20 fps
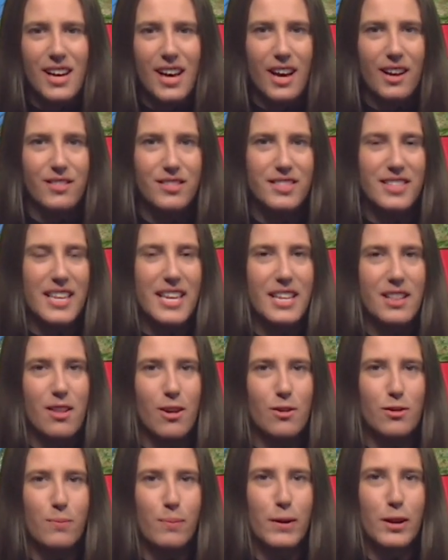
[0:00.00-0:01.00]
of seeing
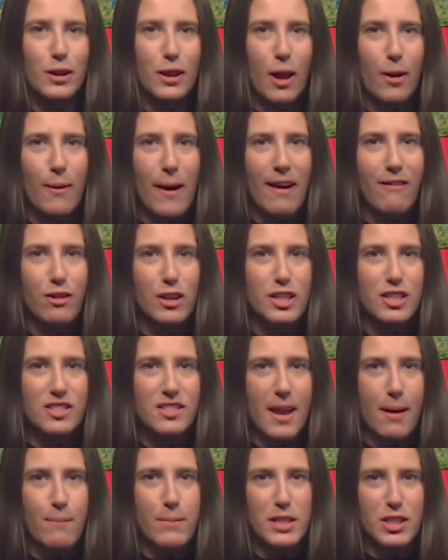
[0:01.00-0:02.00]
those below average
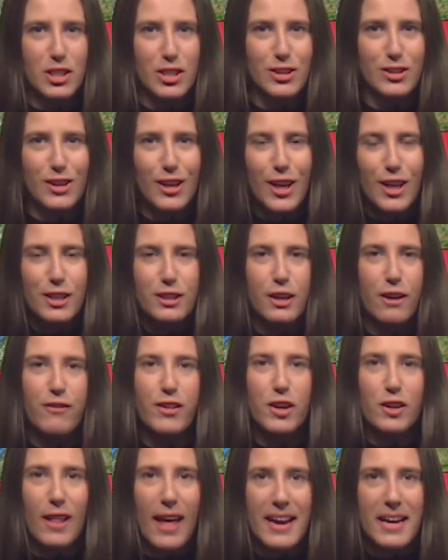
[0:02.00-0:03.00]
temperatures. So if
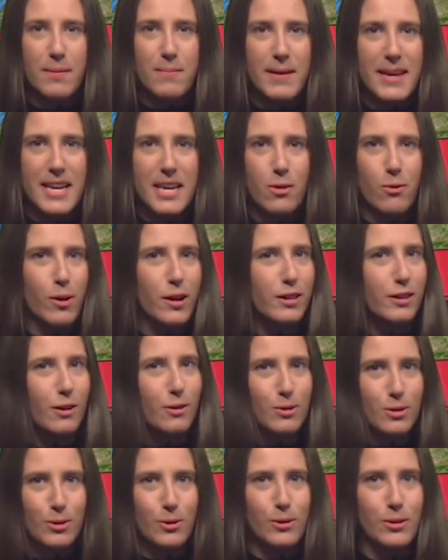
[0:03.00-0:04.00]
you're like me, you want
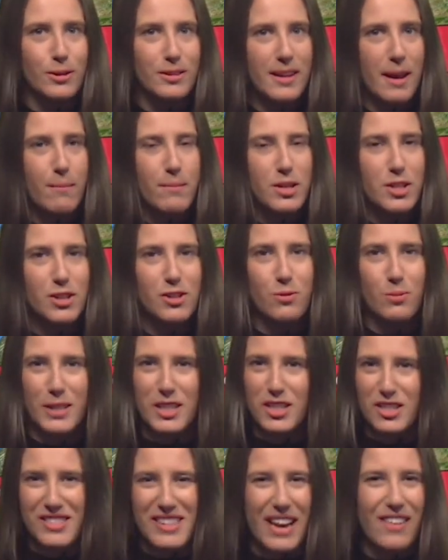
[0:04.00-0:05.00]
those cooler temperatures, we
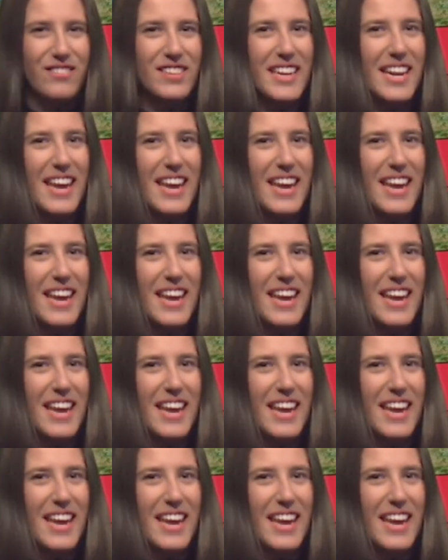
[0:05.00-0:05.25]
just have to